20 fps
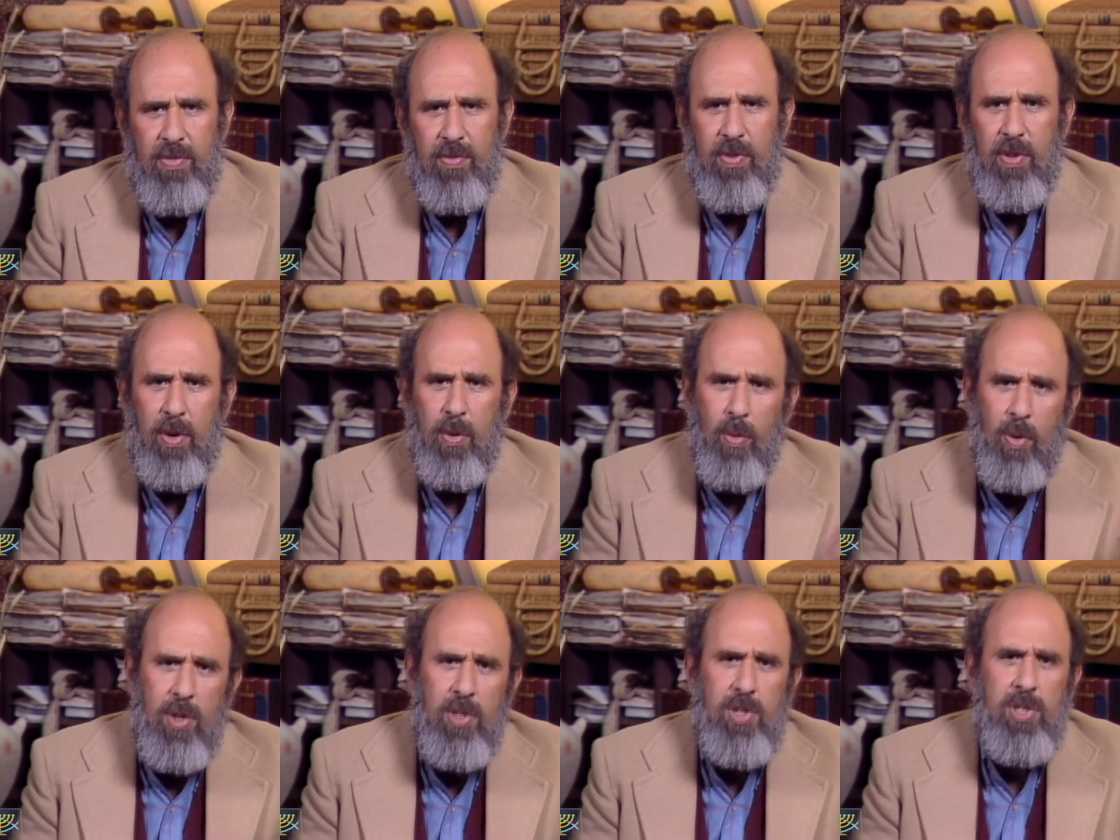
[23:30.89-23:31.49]
if
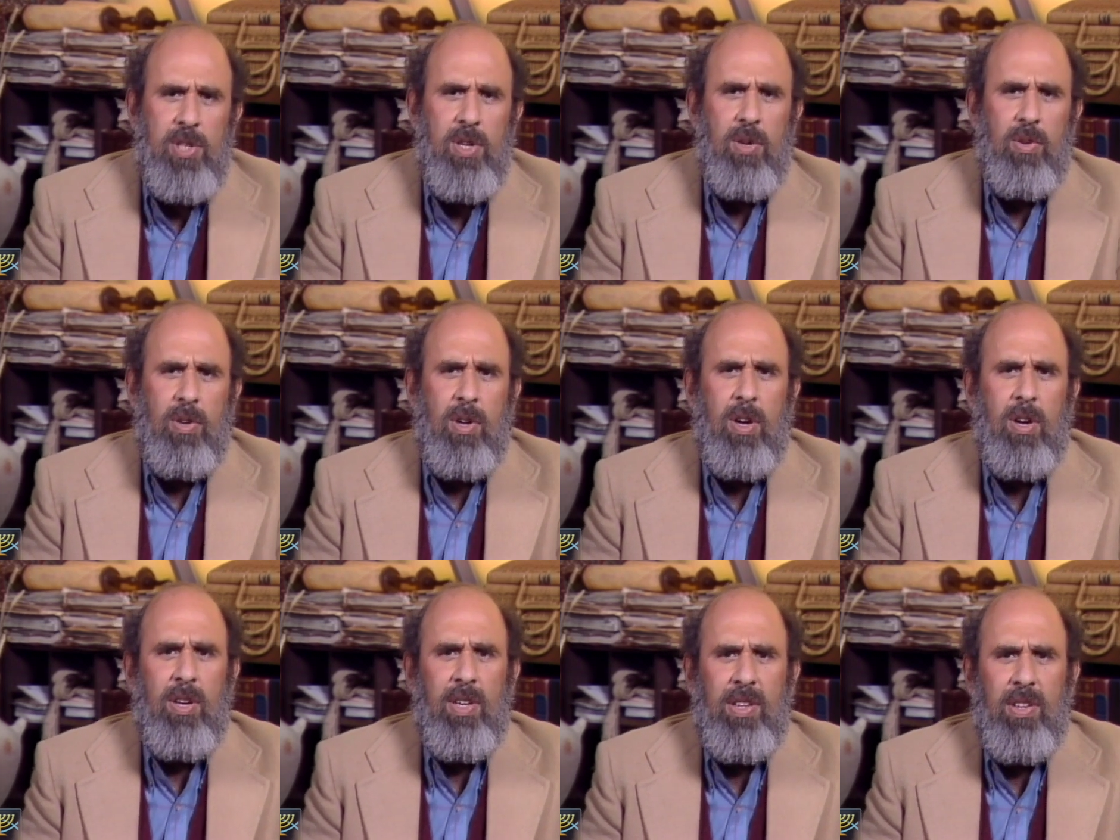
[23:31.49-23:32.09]
there was no
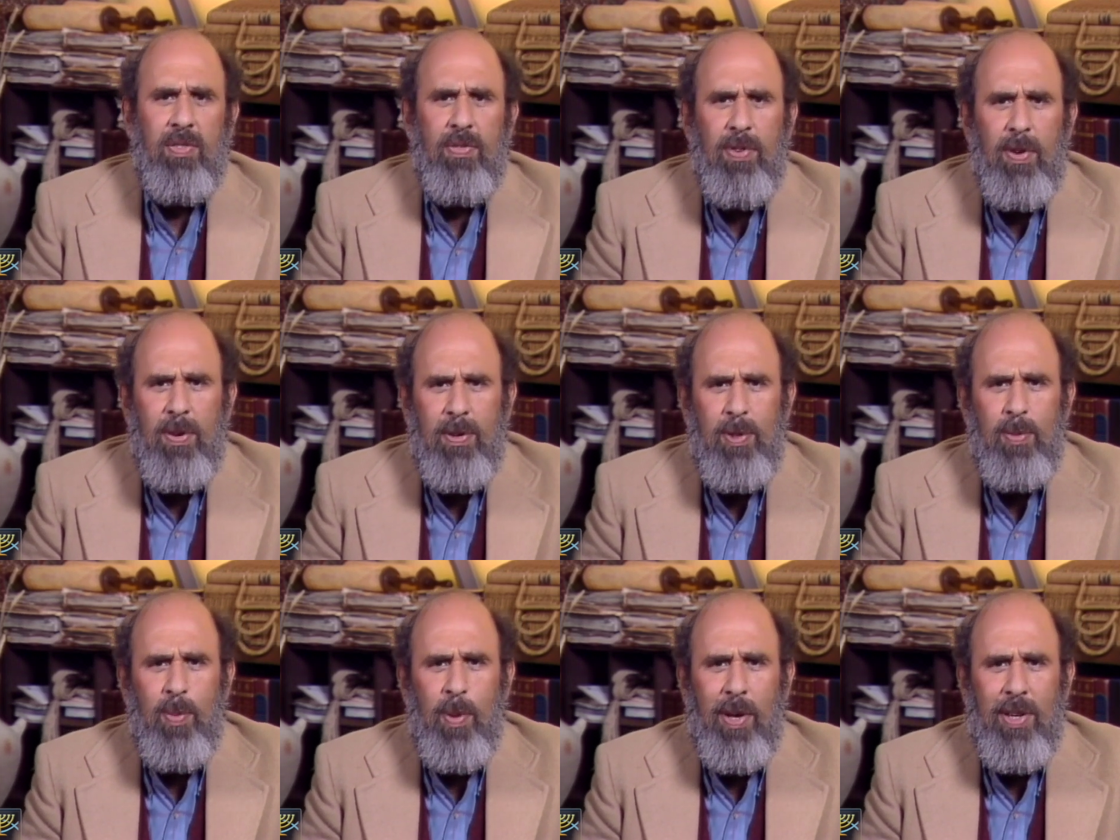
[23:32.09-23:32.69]
law in the
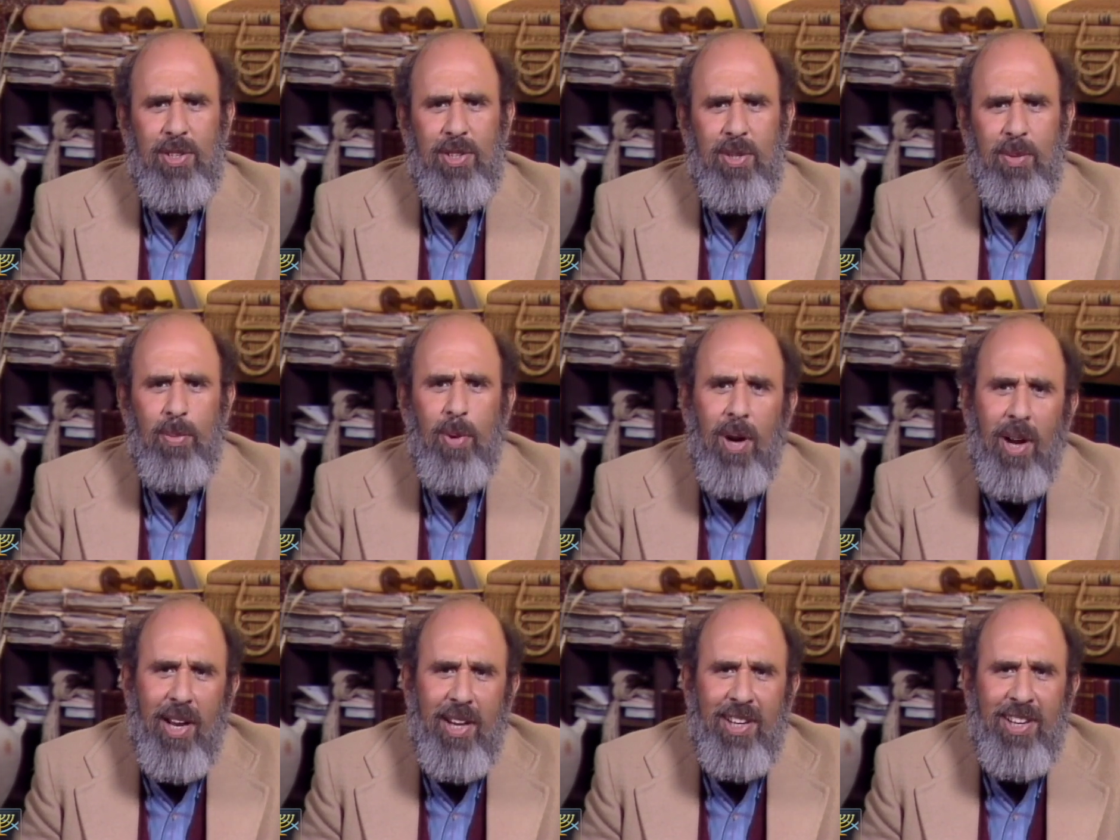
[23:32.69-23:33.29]
first place to
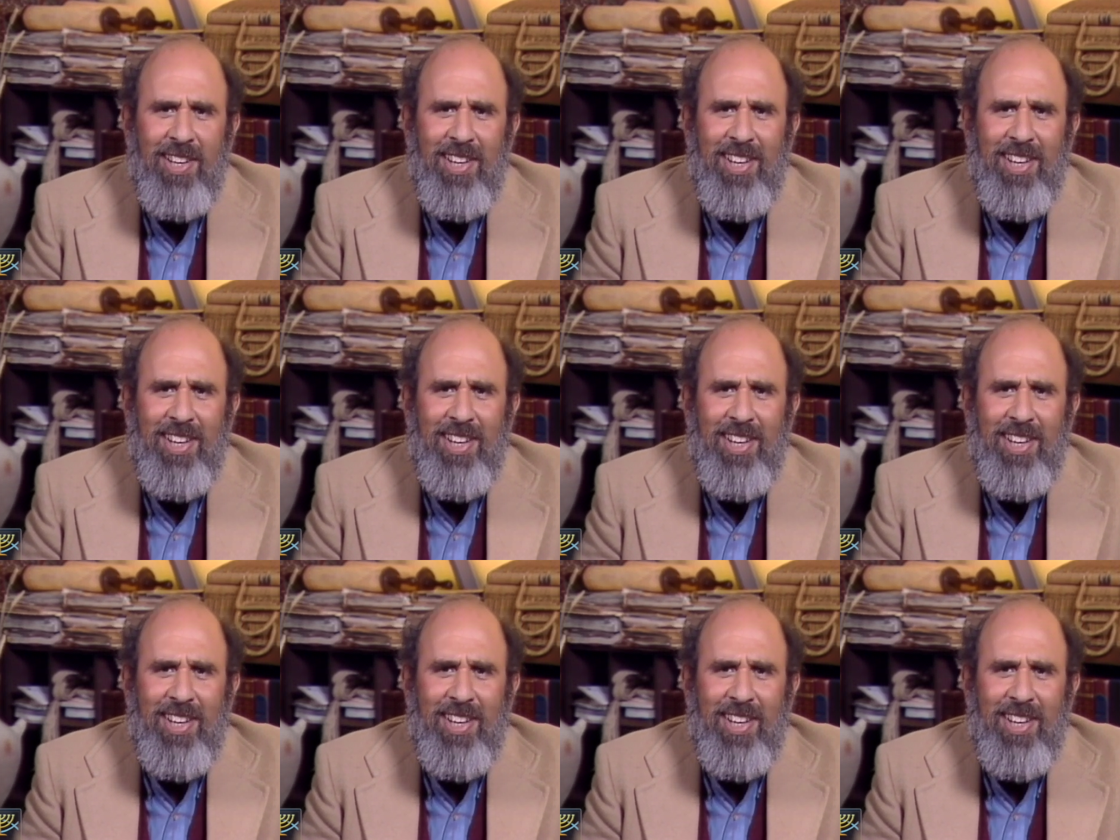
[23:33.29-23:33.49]
break?